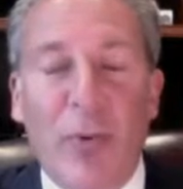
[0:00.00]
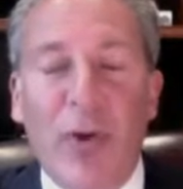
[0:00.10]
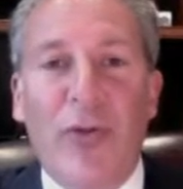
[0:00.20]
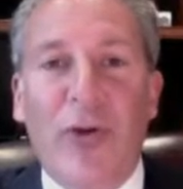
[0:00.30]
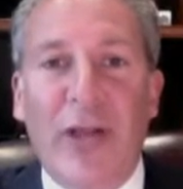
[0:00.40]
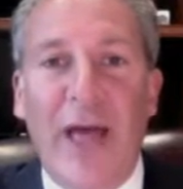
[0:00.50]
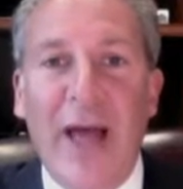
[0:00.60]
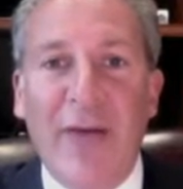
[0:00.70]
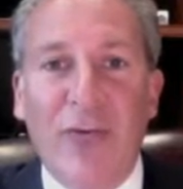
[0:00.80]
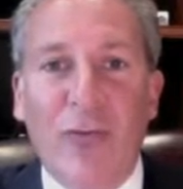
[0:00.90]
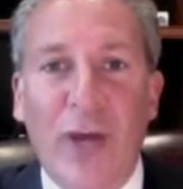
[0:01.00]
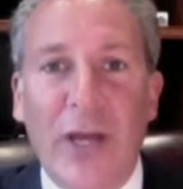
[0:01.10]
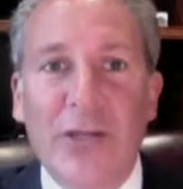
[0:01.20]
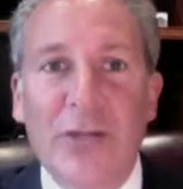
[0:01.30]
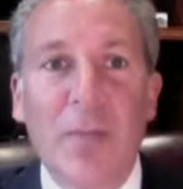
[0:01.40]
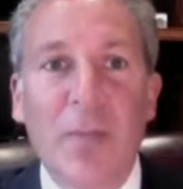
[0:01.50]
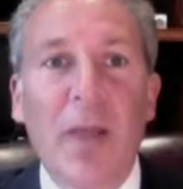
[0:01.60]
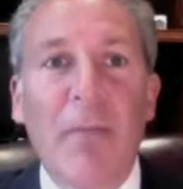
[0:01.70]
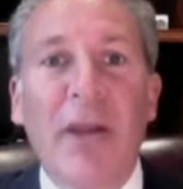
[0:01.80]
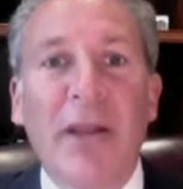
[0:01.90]
point, they're going to have to raise.
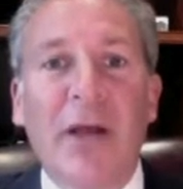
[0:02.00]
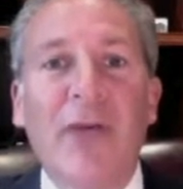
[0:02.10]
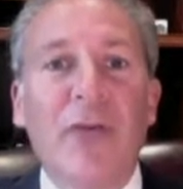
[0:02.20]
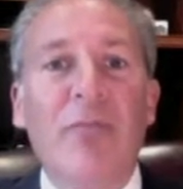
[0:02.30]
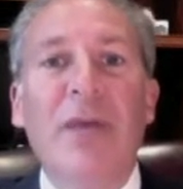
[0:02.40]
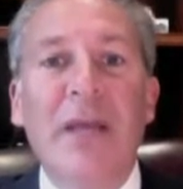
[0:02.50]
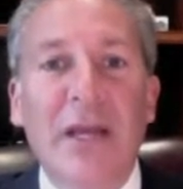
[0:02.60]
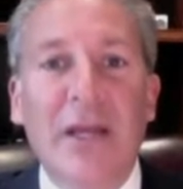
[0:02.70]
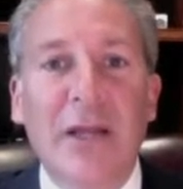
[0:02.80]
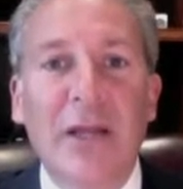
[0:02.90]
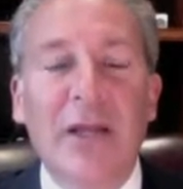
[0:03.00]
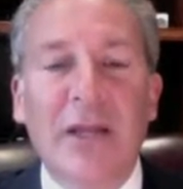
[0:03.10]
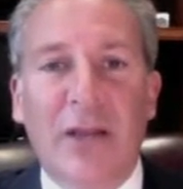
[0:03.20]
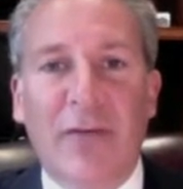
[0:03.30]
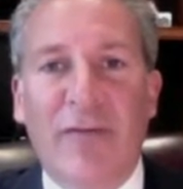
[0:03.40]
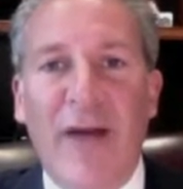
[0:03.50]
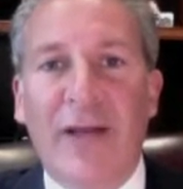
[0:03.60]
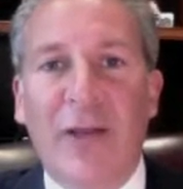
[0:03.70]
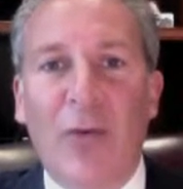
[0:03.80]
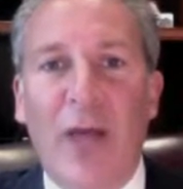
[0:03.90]
But it doesn't mean that the
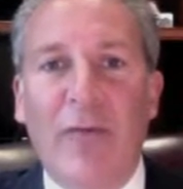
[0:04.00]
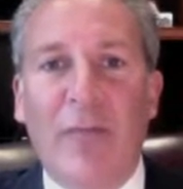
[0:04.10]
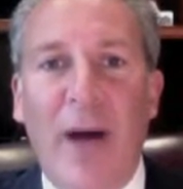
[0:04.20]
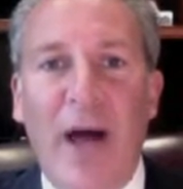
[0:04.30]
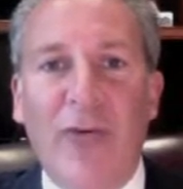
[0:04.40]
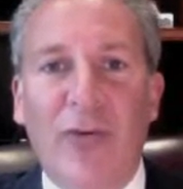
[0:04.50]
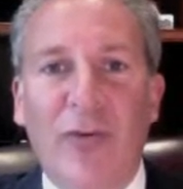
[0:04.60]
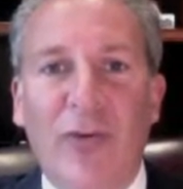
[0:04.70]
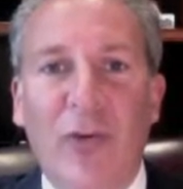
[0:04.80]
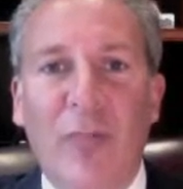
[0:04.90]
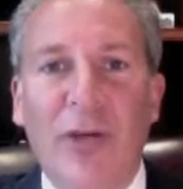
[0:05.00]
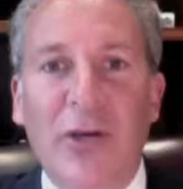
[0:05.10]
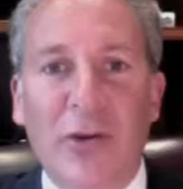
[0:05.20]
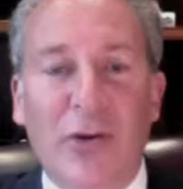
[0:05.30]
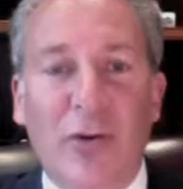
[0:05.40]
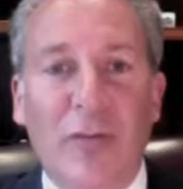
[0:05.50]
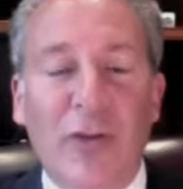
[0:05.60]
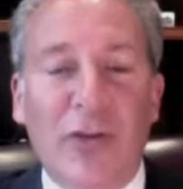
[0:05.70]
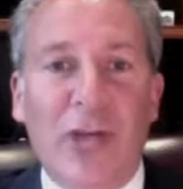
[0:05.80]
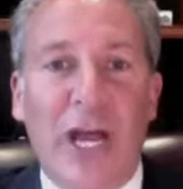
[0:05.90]
fact that we have a positively sloping yield curve,
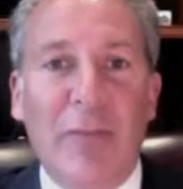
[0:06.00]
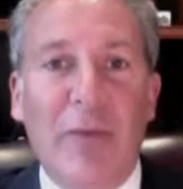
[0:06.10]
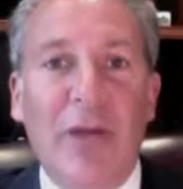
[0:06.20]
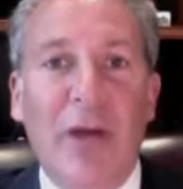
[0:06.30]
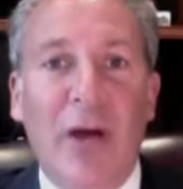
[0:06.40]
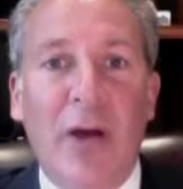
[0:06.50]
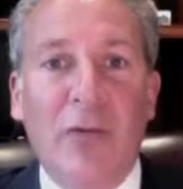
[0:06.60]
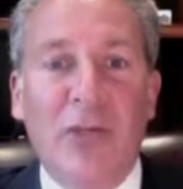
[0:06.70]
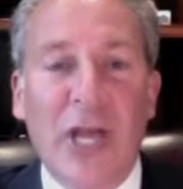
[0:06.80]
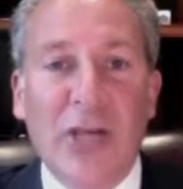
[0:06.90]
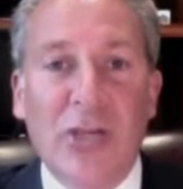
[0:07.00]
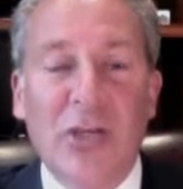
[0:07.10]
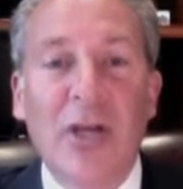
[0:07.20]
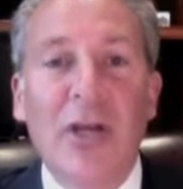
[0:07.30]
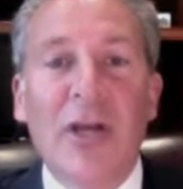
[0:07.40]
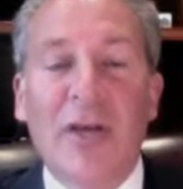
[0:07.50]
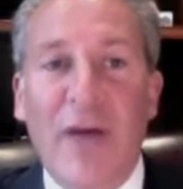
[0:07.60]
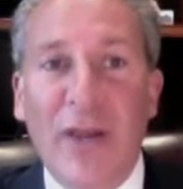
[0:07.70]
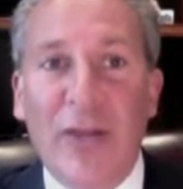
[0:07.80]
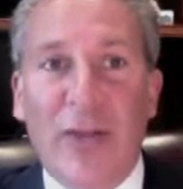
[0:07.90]
that there's not going to be a recession. If
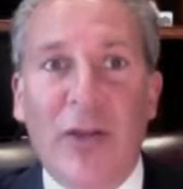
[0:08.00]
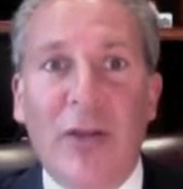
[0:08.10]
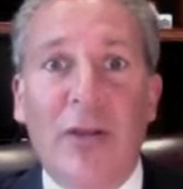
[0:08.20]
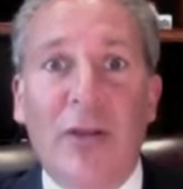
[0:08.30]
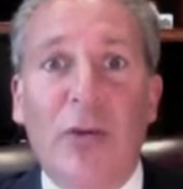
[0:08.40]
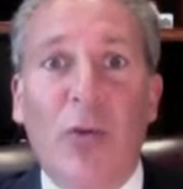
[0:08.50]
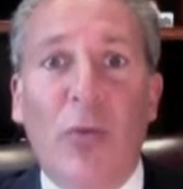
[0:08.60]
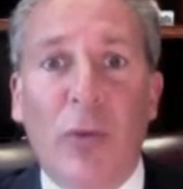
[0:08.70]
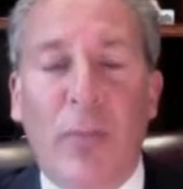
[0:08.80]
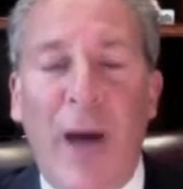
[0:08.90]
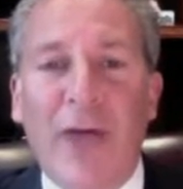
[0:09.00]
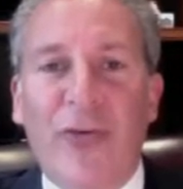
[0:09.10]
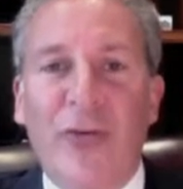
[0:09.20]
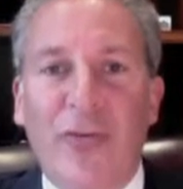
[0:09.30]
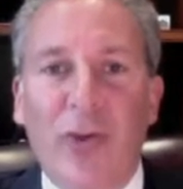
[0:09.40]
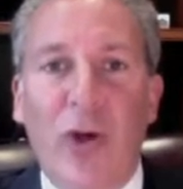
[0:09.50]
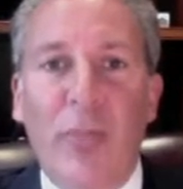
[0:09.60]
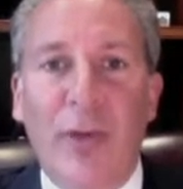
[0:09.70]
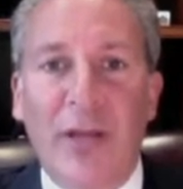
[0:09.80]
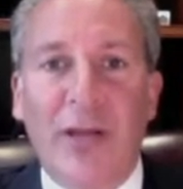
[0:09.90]
anything, the positive
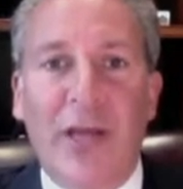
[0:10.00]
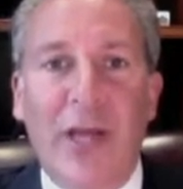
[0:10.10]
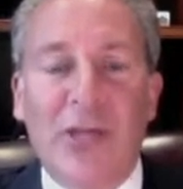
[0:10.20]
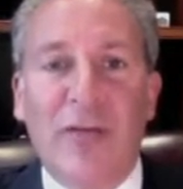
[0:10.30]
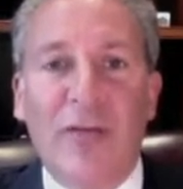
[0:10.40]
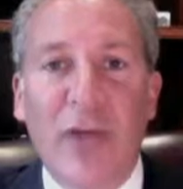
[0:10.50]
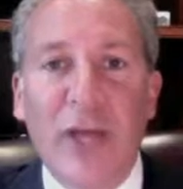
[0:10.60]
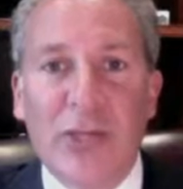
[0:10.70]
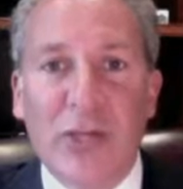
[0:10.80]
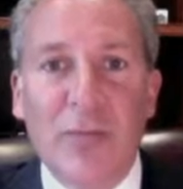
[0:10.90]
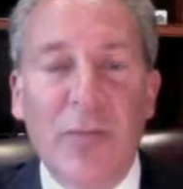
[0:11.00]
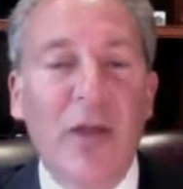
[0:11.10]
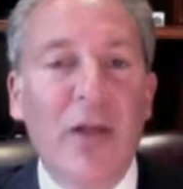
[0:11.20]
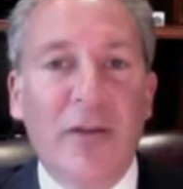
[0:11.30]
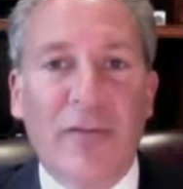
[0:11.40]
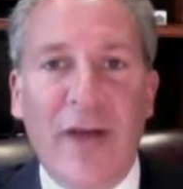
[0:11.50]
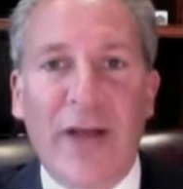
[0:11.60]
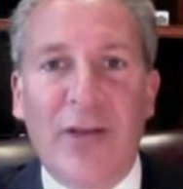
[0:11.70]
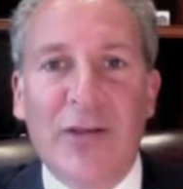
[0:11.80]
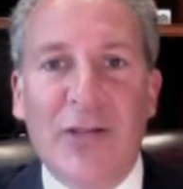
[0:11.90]
slope indicates inflation. The
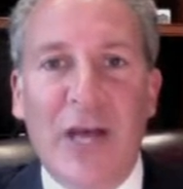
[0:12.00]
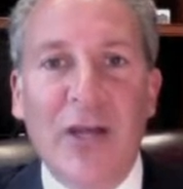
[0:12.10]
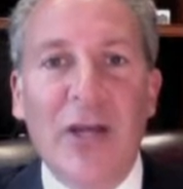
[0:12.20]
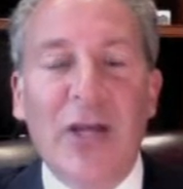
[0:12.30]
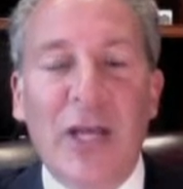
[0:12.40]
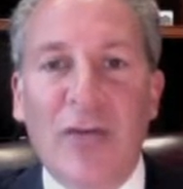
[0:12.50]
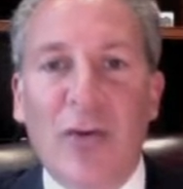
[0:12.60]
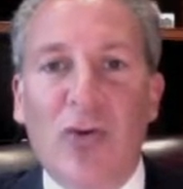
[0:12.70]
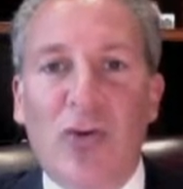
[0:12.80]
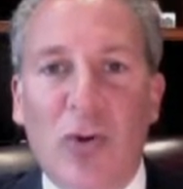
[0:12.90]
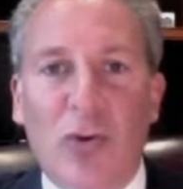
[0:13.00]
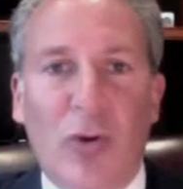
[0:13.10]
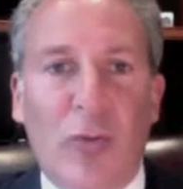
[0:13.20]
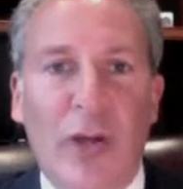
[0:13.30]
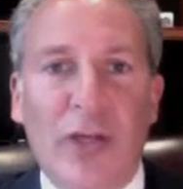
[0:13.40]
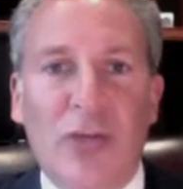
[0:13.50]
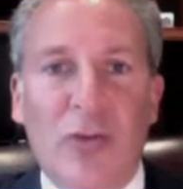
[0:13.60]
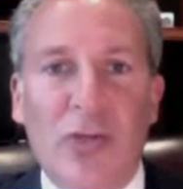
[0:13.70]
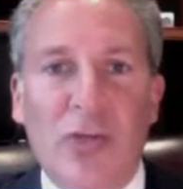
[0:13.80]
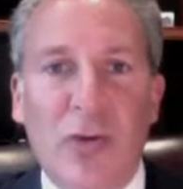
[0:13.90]
fact is that even though short-term rates
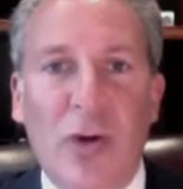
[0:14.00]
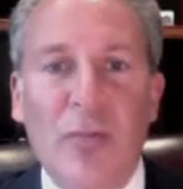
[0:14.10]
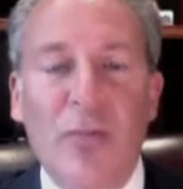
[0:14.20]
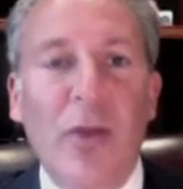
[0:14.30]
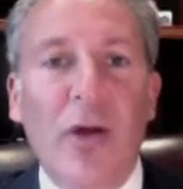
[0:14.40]
are at zero,